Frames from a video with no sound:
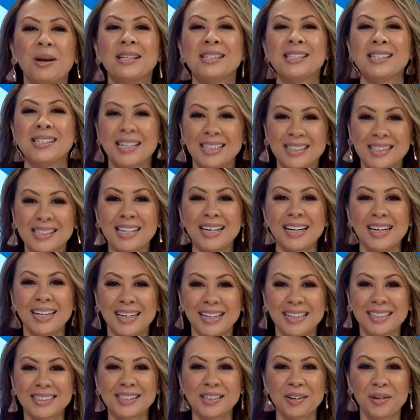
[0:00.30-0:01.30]
since it
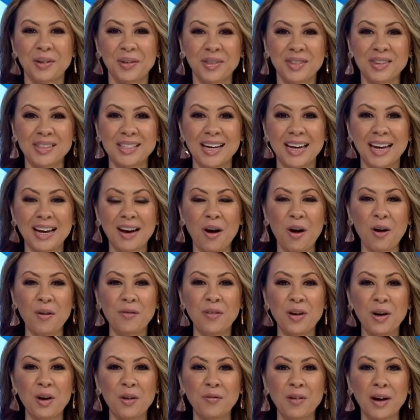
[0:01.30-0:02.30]
is Earth Day, our
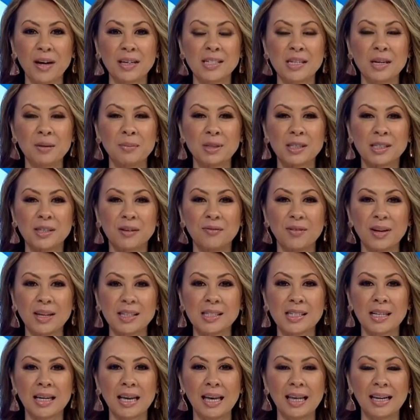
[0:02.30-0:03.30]
Verify team is
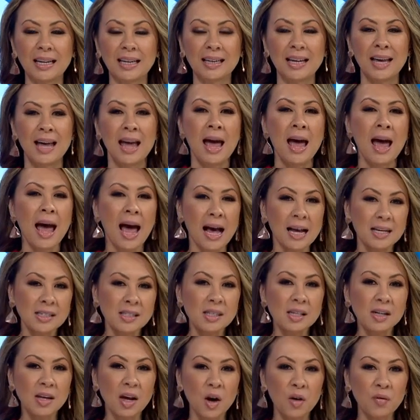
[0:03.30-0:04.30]
investigating has
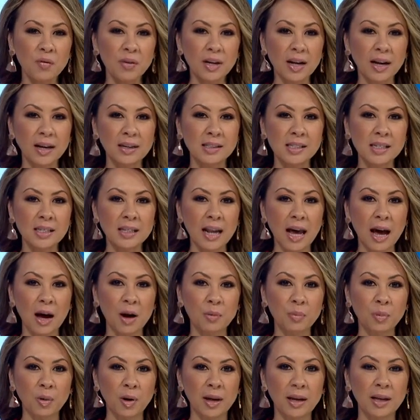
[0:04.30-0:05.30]
the COVID 19
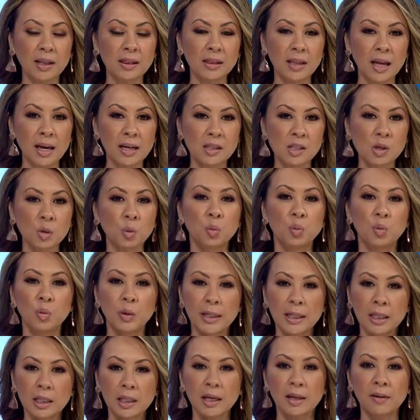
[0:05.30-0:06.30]
outbreak led to
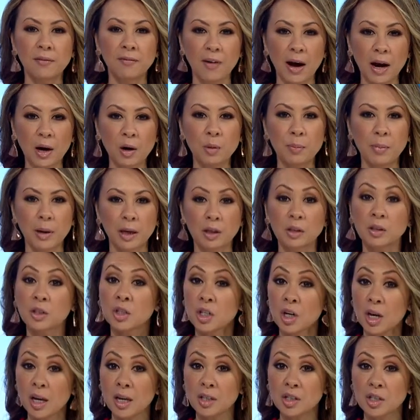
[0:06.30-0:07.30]
real environmental
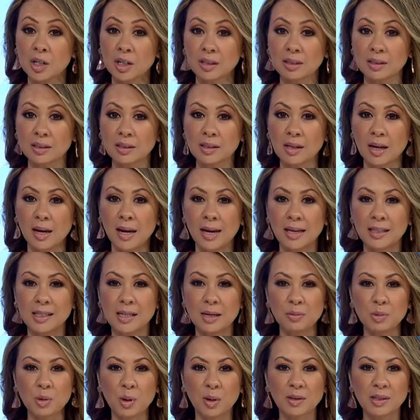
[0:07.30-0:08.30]
changes?
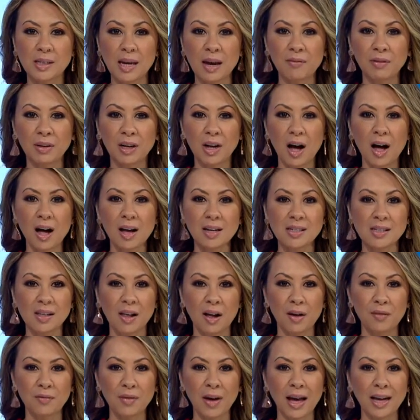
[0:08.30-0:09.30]
Team 12's Evan
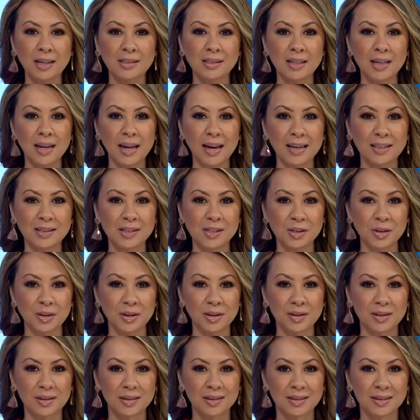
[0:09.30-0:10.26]
Kosloff has the answer.